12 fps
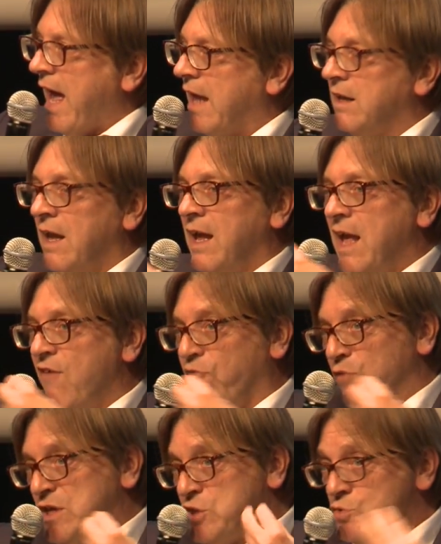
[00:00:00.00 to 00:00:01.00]
and if
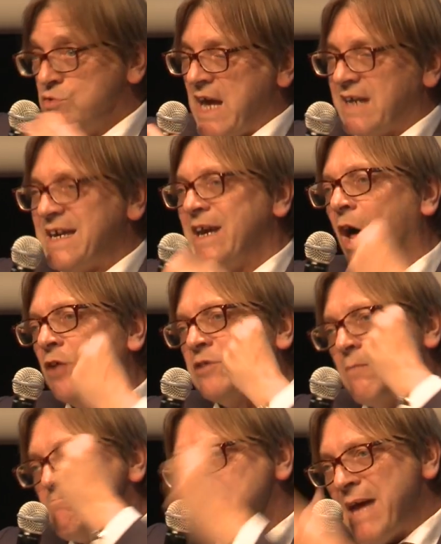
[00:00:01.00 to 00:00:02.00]
we do that, then
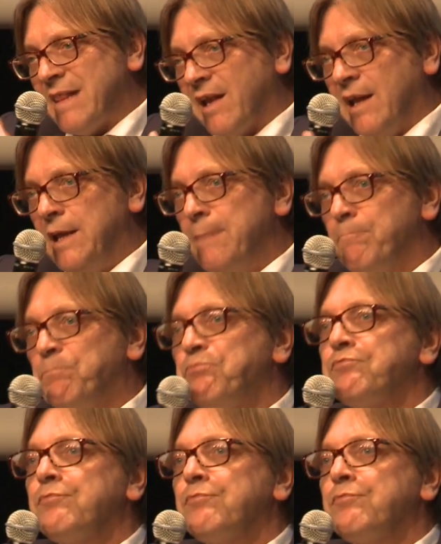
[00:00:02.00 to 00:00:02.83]
automatically